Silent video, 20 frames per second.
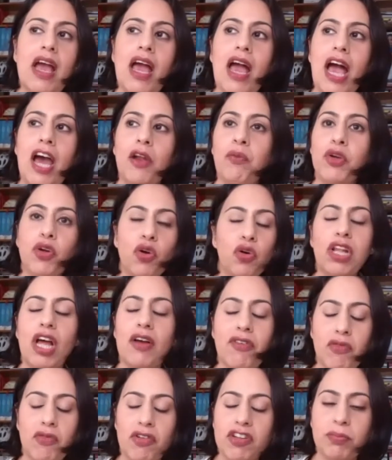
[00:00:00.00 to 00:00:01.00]
And we all have
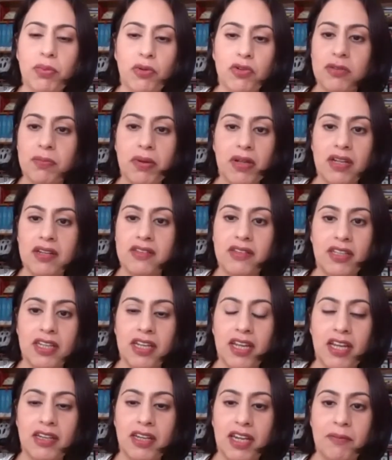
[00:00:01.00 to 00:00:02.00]
a
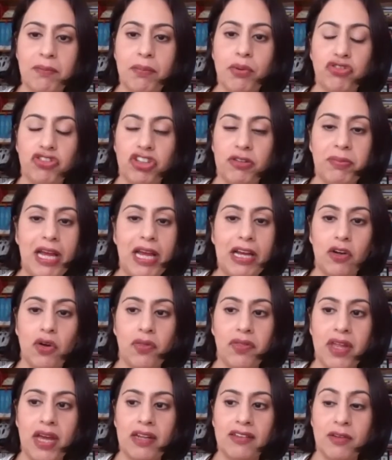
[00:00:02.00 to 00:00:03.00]
responsibility in pushing back on
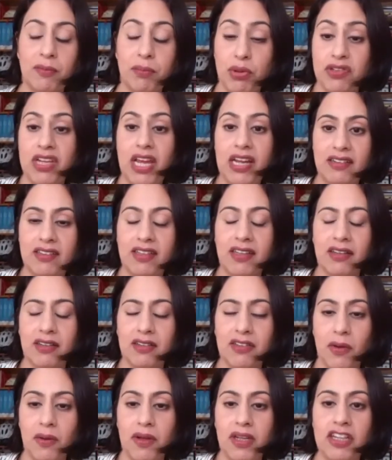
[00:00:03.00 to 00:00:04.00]
that and protecting
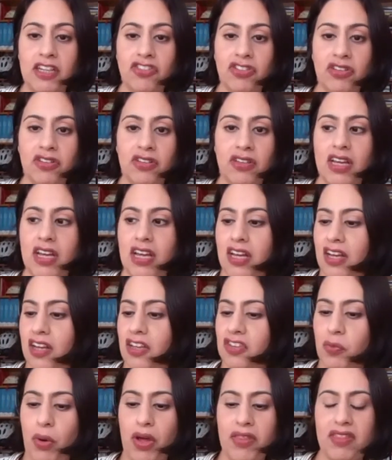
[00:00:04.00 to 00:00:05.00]
cohesion.
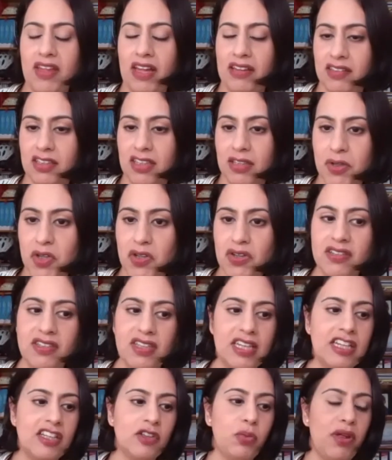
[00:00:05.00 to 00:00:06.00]
So whether that's
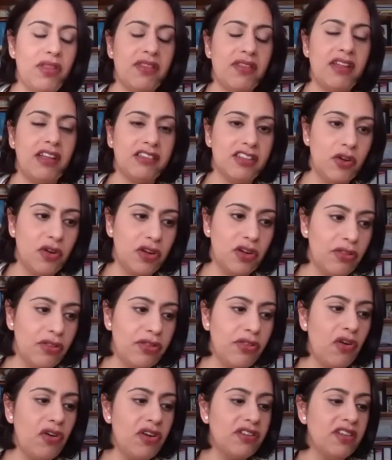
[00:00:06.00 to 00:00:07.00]
communities, whether that's local
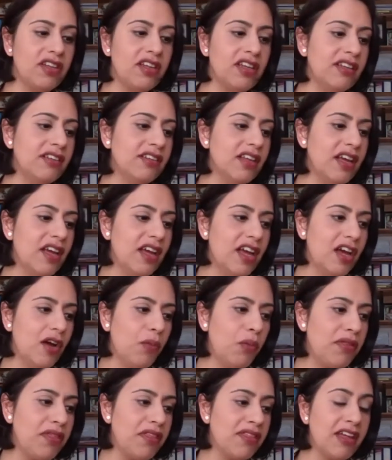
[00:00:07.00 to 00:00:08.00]
authorities,
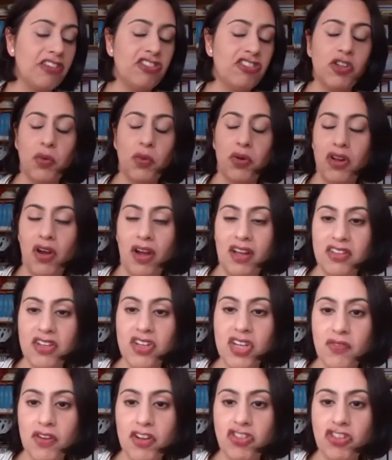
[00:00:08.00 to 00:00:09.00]
whether that's you and I as
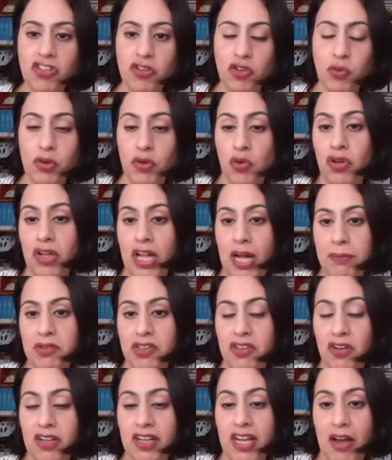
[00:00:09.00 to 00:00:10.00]
individuals, we all
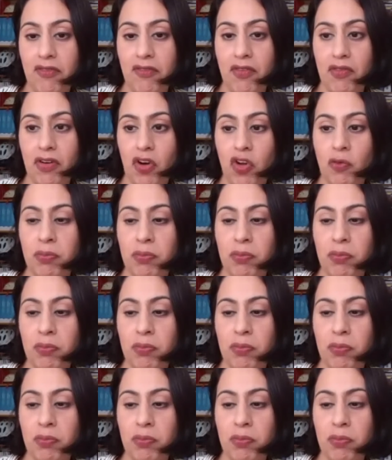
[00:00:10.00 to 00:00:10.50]
absolutely have a role.